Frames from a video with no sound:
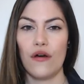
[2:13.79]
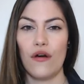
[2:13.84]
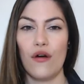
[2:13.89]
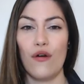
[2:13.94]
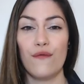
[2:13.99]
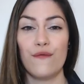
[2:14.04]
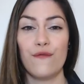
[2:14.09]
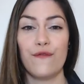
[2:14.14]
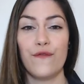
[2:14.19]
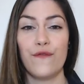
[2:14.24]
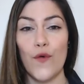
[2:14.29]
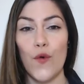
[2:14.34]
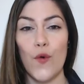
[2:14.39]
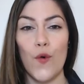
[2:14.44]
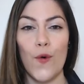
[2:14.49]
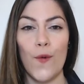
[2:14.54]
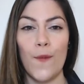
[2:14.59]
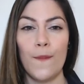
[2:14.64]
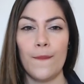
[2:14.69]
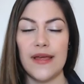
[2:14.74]
On
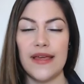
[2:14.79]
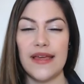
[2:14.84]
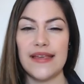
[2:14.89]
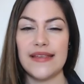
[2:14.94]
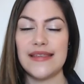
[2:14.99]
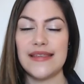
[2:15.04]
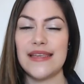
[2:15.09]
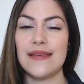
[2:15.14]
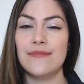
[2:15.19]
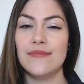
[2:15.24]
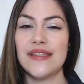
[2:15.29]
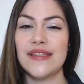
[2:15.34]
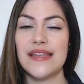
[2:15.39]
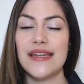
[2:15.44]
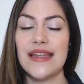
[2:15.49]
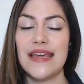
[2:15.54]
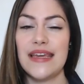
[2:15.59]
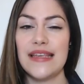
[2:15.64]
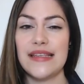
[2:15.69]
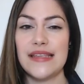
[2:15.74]
form, it seems an
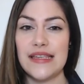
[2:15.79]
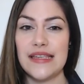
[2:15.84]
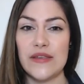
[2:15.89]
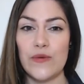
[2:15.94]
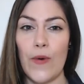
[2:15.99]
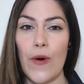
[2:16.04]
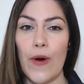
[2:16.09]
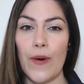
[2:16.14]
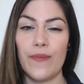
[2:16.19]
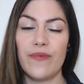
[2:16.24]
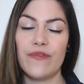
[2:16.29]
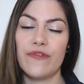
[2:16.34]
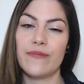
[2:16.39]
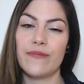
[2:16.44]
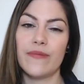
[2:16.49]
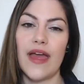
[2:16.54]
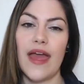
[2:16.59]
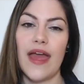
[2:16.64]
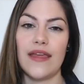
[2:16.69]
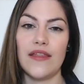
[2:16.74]
easy swap
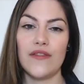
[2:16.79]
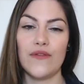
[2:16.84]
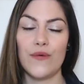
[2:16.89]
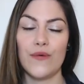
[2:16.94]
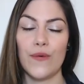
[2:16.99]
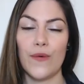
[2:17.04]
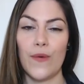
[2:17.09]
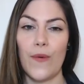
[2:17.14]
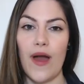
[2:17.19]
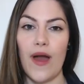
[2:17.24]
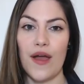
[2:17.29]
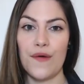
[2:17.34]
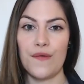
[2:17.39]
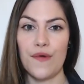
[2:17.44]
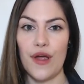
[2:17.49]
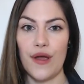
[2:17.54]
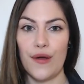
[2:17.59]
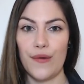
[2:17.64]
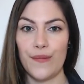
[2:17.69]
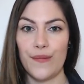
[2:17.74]
from Kane to
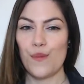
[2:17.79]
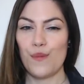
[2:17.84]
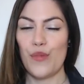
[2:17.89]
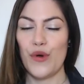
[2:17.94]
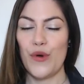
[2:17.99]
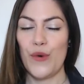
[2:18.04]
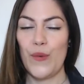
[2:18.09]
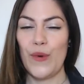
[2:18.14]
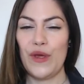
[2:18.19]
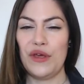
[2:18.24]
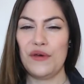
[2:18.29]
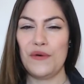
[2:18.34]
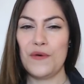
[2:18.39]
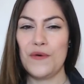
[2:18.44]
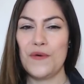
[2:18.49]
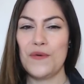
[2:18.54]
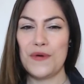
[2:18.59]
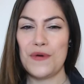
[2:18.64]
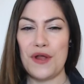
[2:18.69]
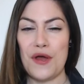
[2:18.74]
Aguero, but we
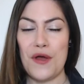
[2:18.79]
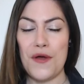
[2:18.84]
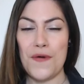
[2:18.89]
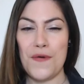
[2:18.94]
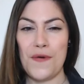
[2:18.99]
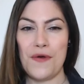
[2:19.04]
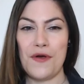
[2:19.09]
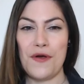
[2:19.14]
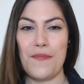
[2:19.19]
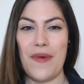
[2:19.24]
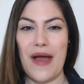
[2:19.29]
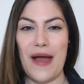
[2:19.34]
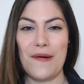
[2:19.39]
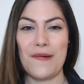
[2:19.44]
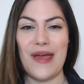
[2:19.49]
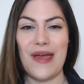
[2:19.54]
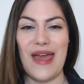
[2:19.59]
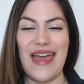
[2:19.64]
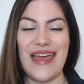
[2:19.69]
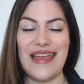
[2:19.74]
all know
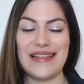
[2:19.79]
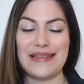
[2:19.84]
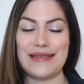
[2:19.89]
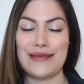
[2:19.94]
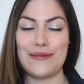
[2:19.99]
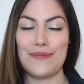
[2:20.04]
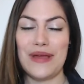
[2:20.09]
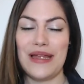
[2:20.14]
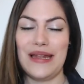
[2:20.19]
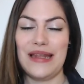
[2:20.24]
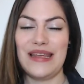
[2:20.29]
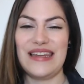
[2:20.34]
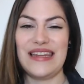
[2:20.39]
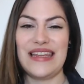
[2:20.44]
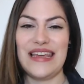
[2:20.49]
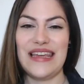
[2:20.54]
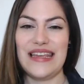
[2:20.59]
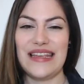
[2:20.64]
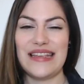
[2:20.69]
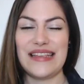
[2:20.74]
about Kane's
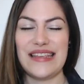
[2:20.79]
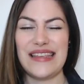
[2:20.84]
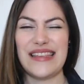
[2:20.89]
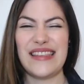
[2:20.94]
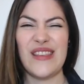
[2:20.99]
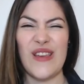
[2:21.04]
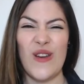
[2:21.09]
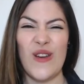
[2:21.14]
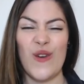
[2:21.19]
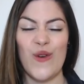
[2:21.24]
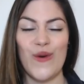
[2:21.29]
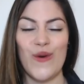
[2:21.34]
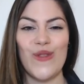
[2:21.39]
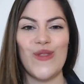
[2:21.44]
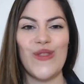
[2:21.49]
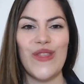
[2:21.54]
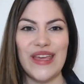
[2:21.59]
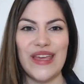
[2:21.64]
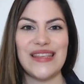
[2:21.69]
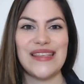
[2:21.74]
abilities, so
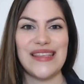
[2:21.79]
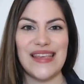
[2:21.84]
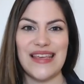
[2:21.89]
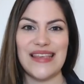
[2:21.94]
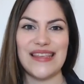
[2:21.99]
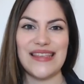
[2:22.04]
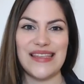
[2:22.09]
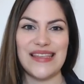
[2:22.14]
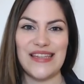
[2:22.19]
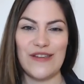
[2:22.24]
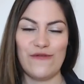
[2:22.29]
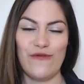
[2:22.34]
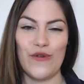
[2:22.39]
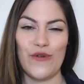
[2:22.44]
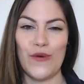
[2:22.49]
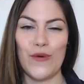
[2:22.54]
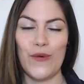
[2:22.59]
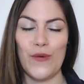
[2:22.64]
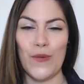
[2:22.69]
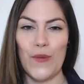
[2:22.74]
this is a
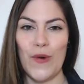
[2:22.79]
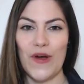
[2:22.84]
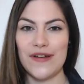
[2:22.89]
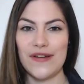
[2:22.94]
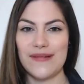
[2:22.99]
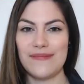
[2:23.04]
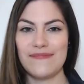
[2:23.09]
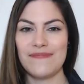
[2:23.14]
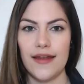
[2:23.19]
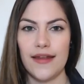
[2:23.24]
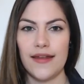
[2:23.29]
difficult one.